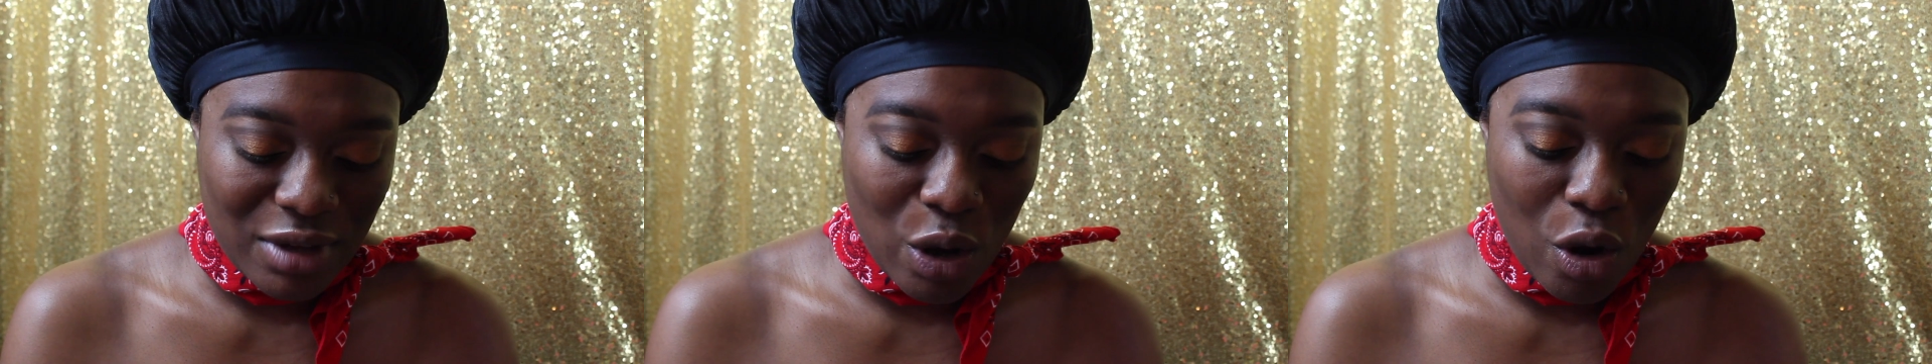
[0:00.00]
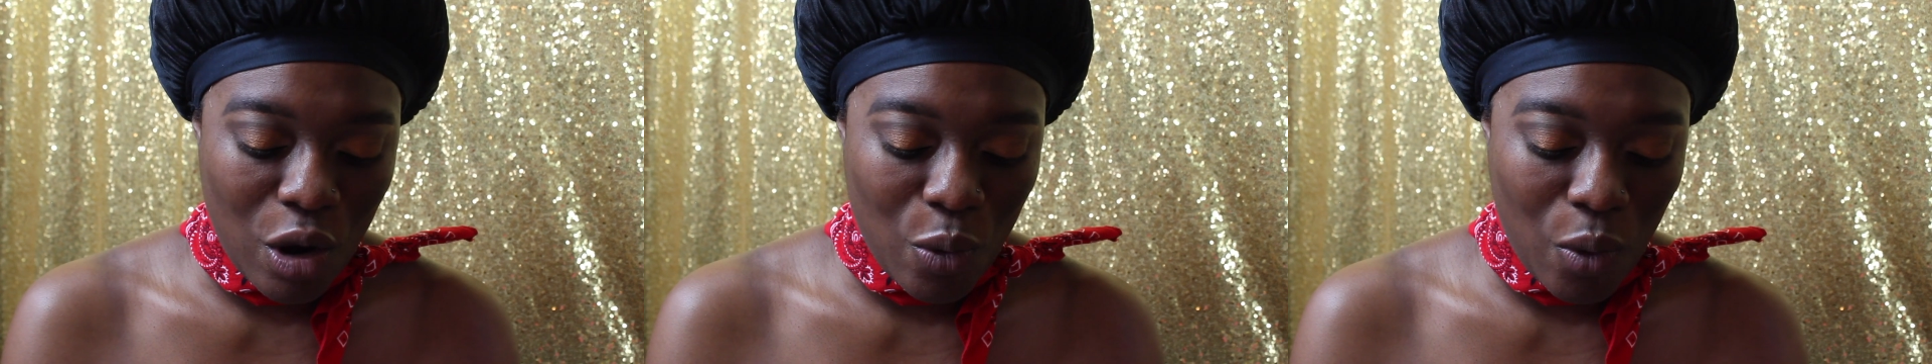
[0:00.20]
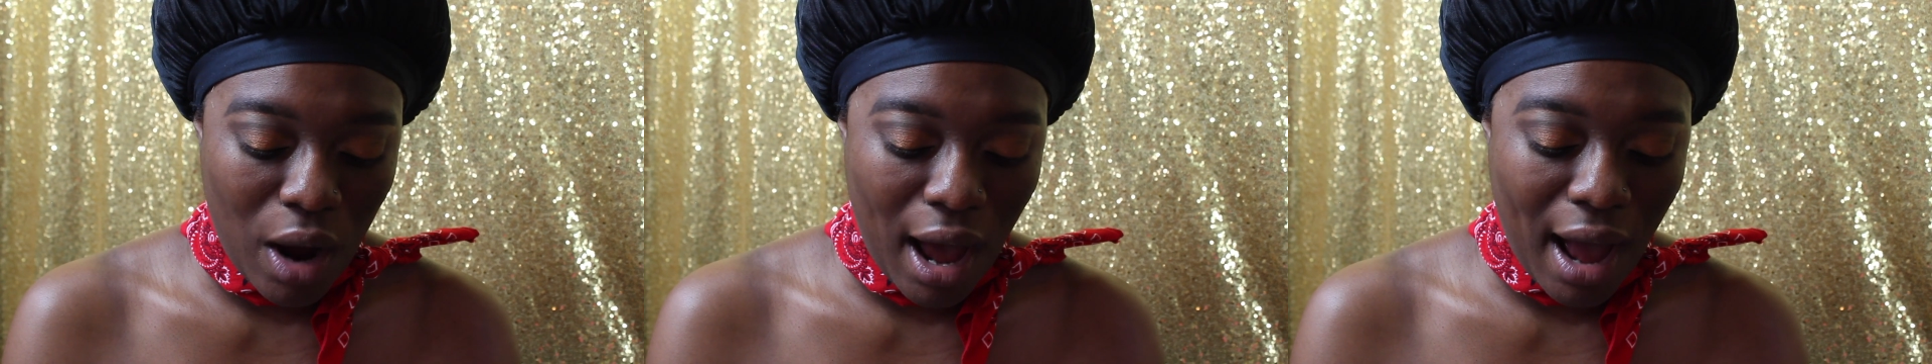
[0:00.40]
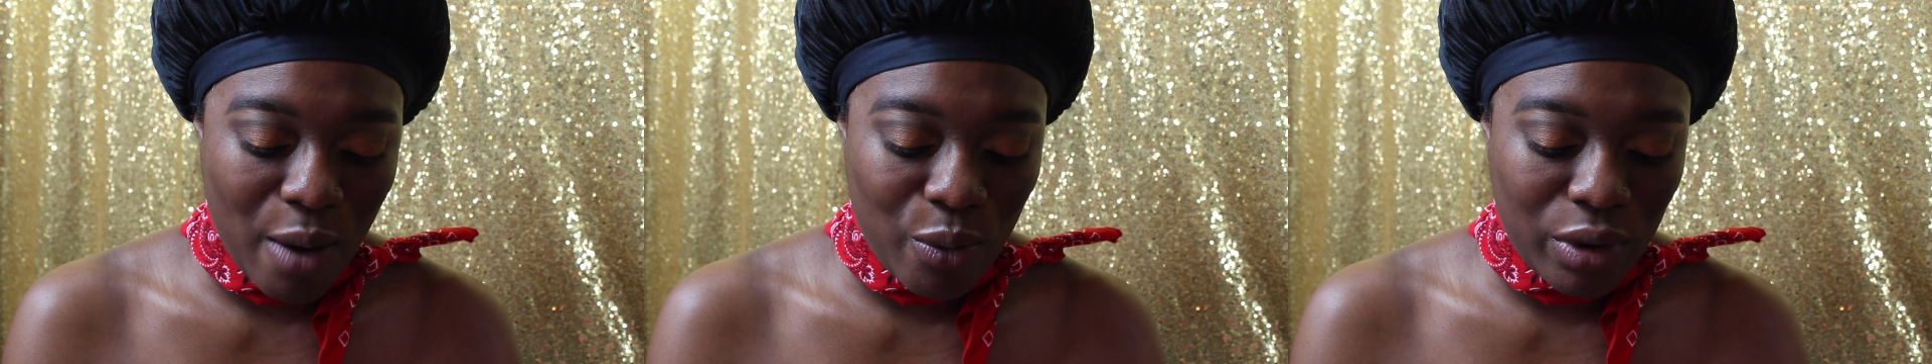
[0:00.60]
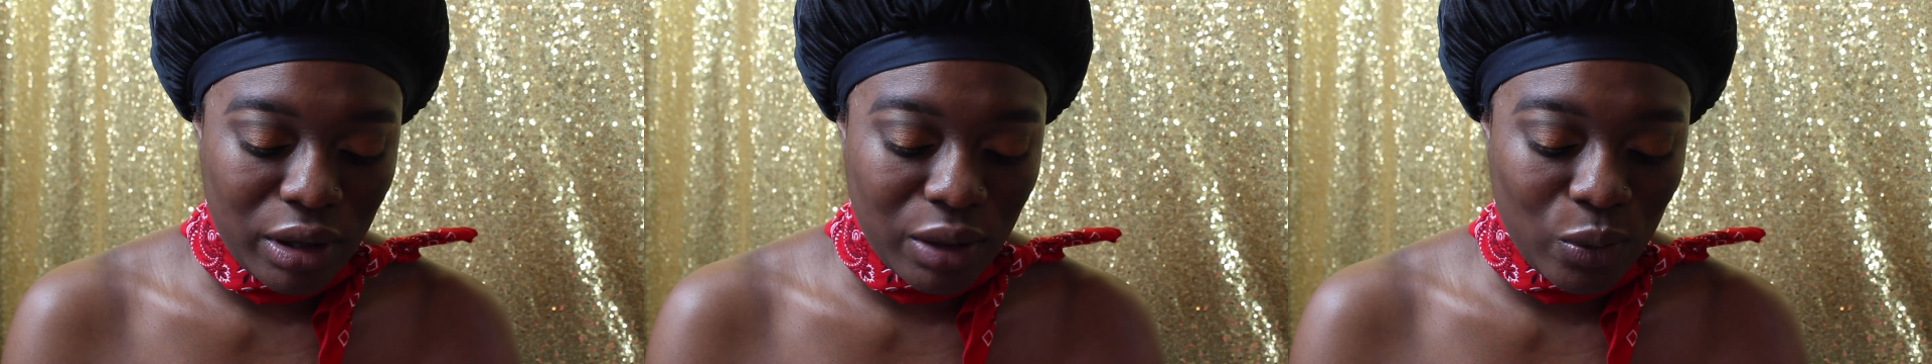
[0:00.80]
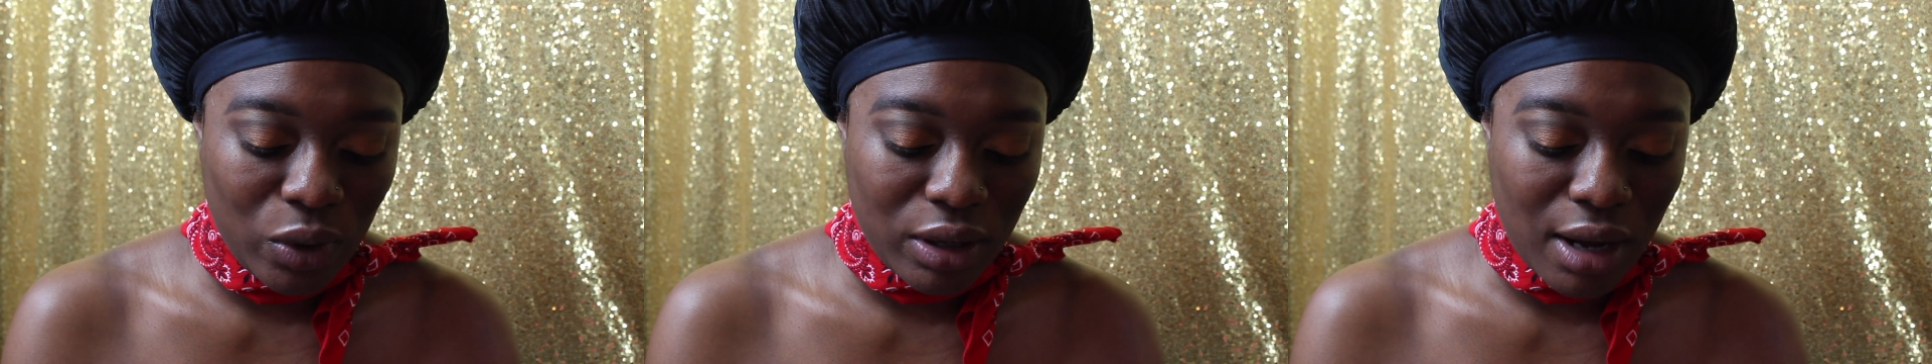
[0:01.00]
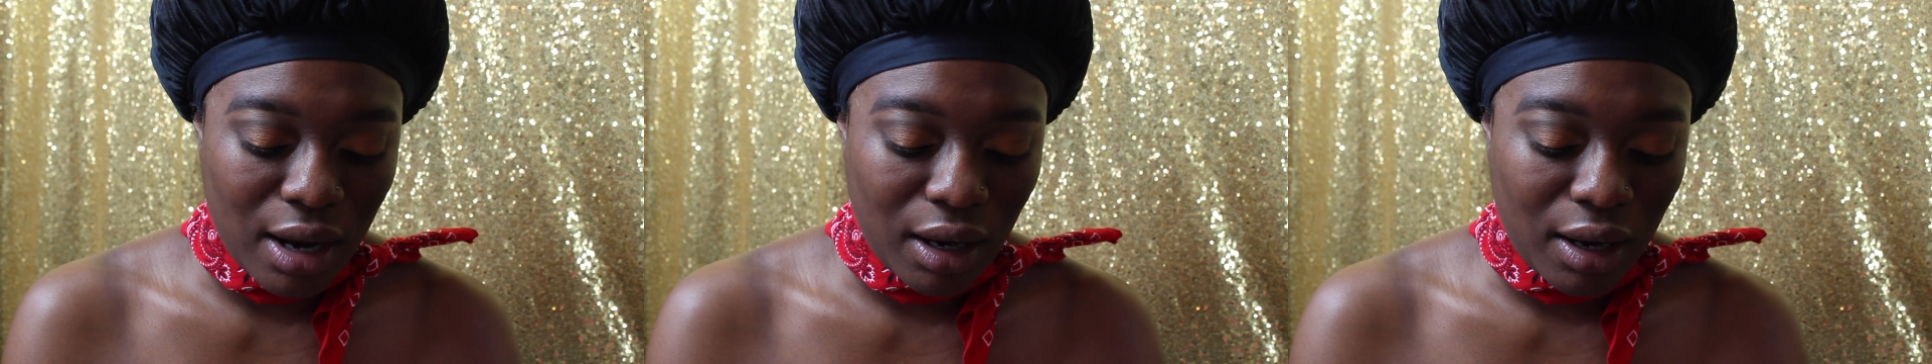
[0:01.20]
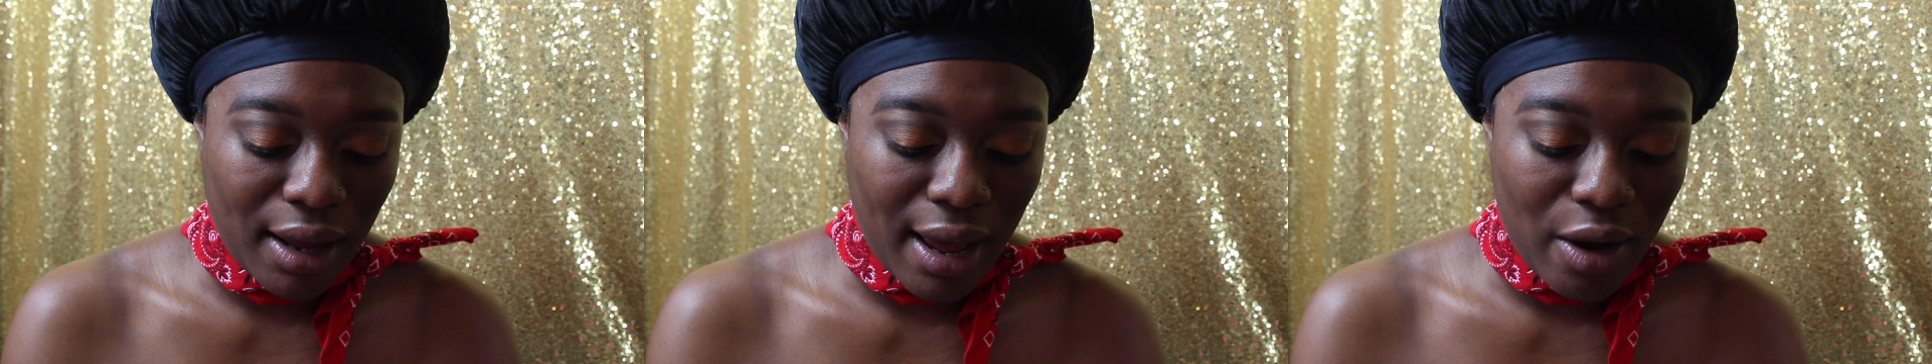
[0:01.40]
knowing what I will and will
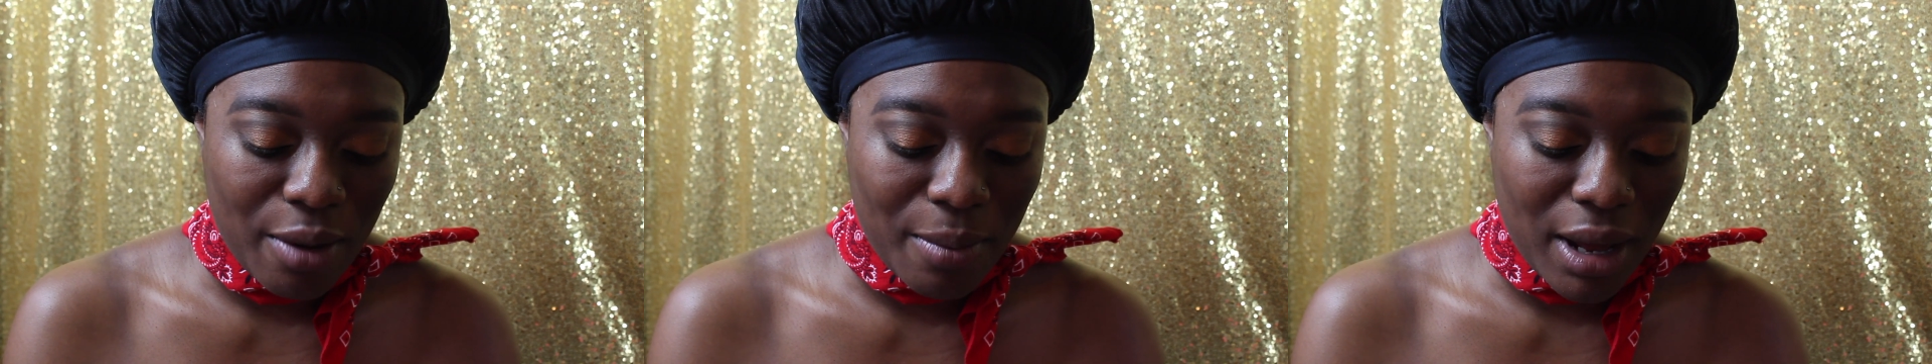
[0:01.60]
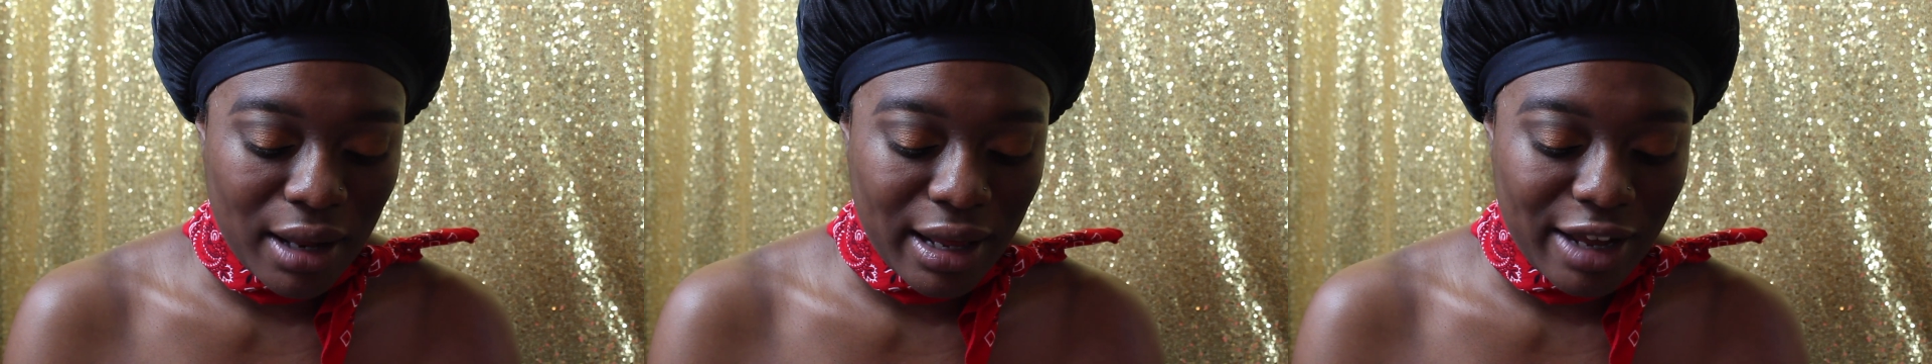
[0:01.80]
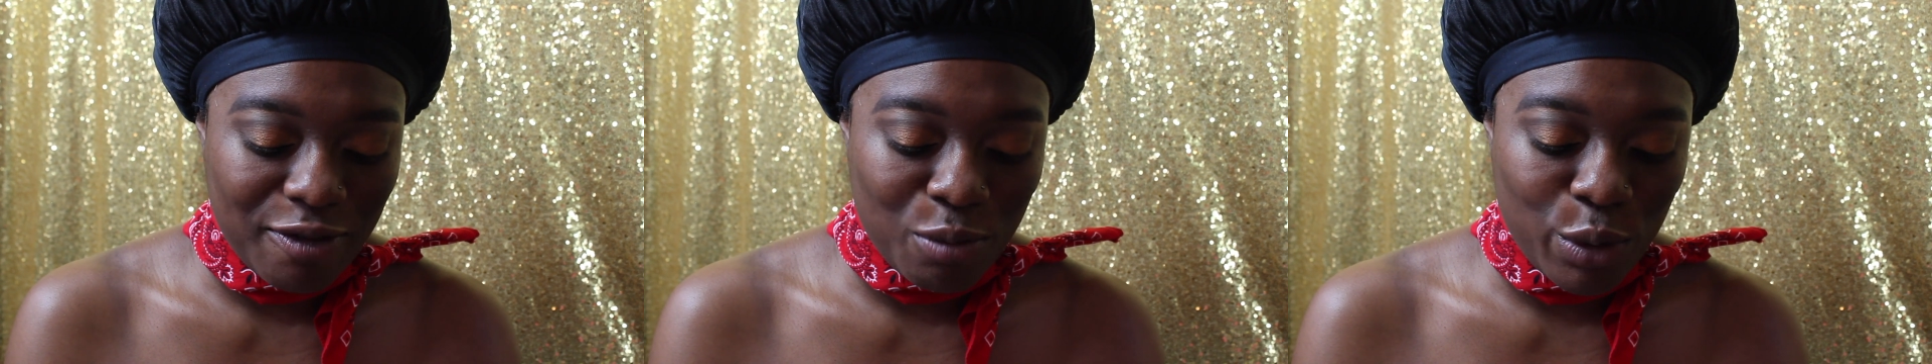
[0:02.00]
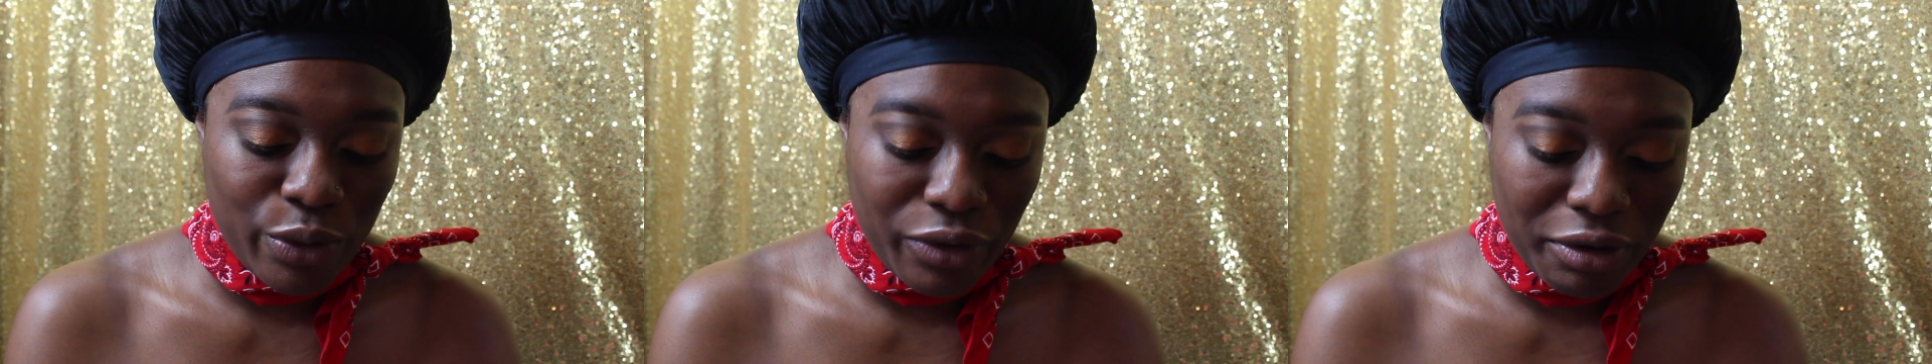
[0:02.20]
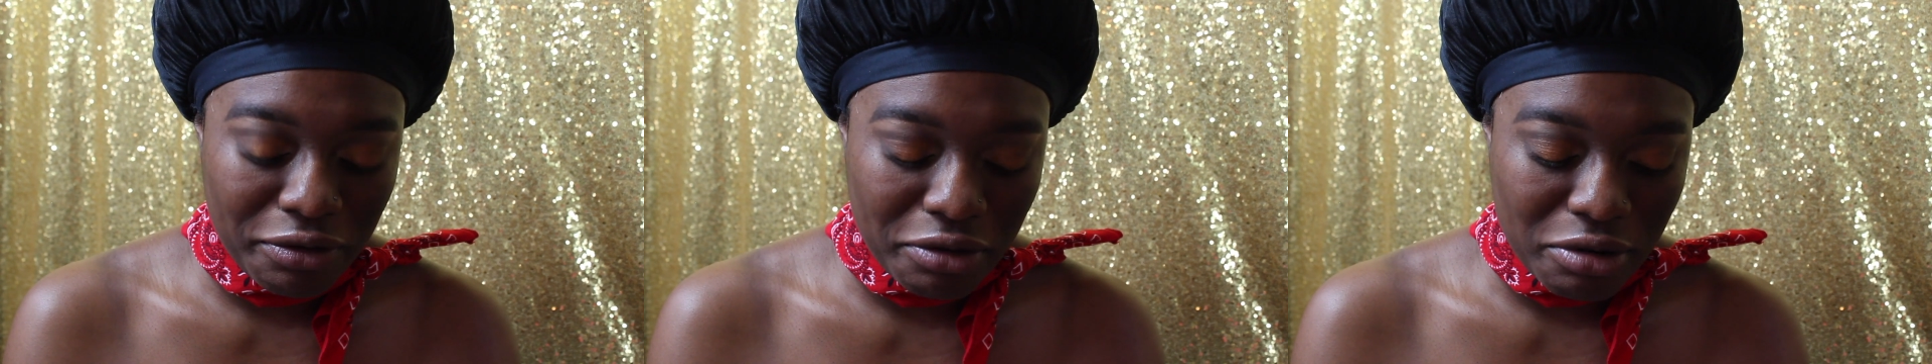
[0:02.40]
not allow in my life moving